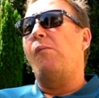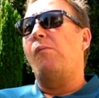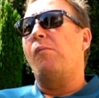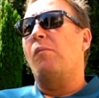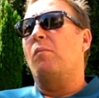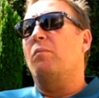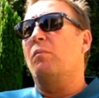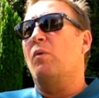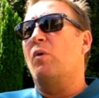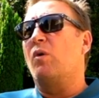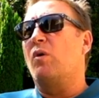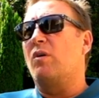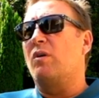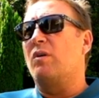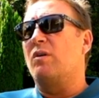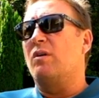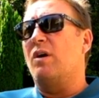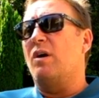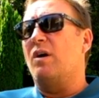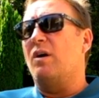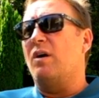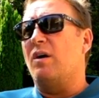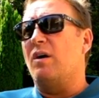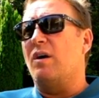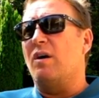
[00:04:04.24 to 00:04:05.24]
more
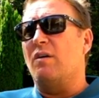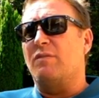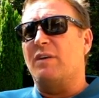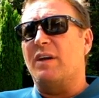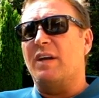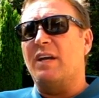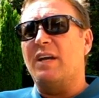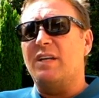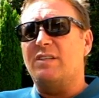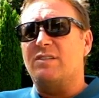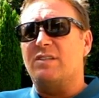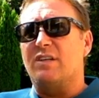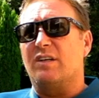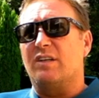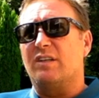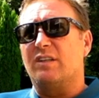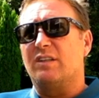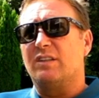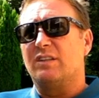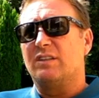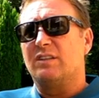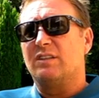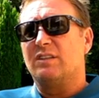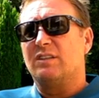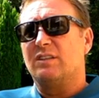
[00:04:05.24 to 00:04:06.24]
of a hitter,
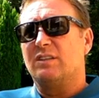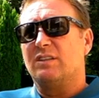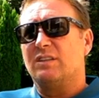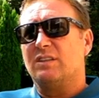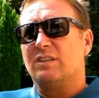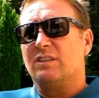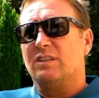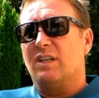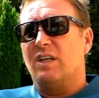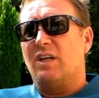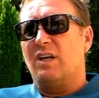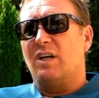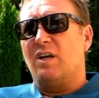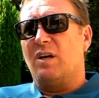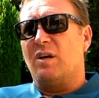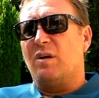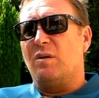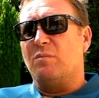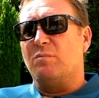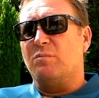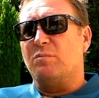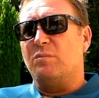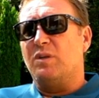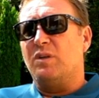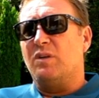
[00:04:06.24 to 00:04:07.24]

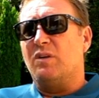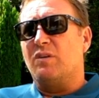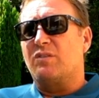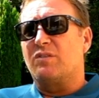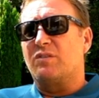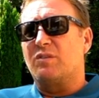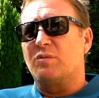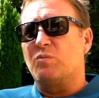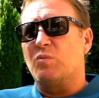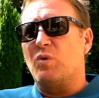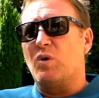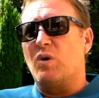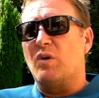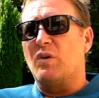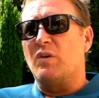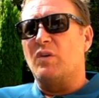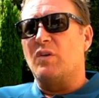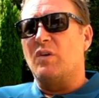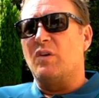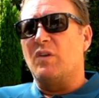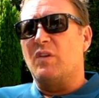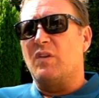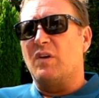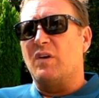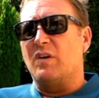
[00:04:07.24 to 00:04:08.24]

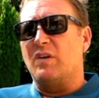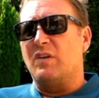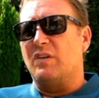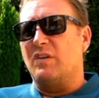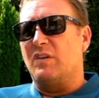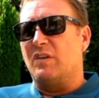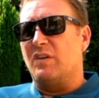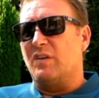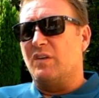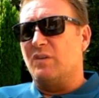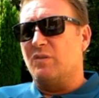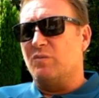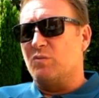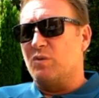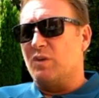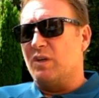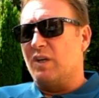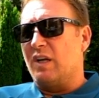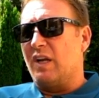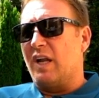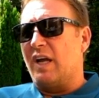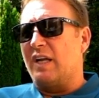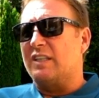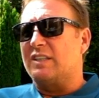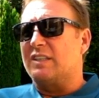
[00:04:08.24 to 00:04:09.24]
someone that
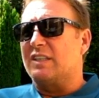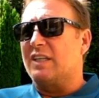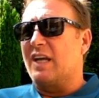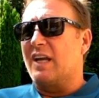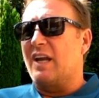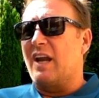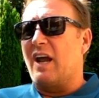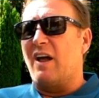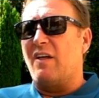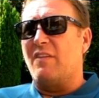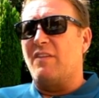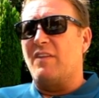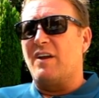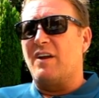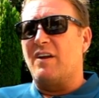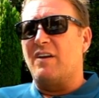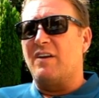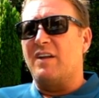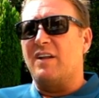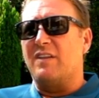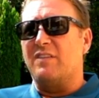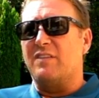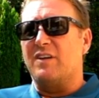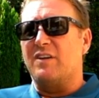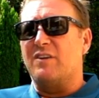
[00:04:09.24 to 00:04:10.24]
really likes to get out there and
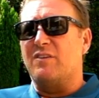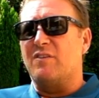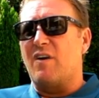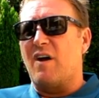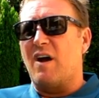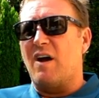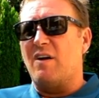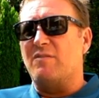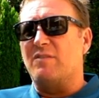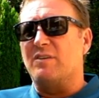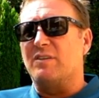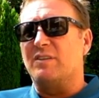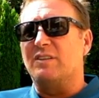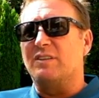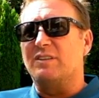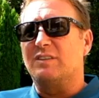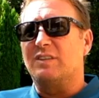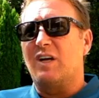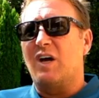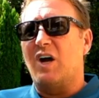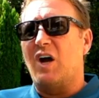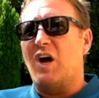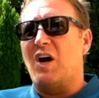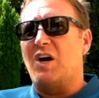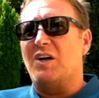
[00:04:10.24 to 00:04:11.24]
hit their driver
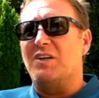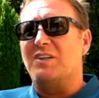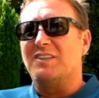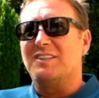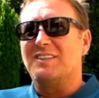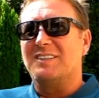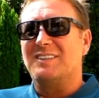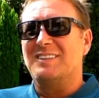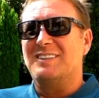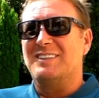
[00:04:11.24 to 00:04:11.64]
hard.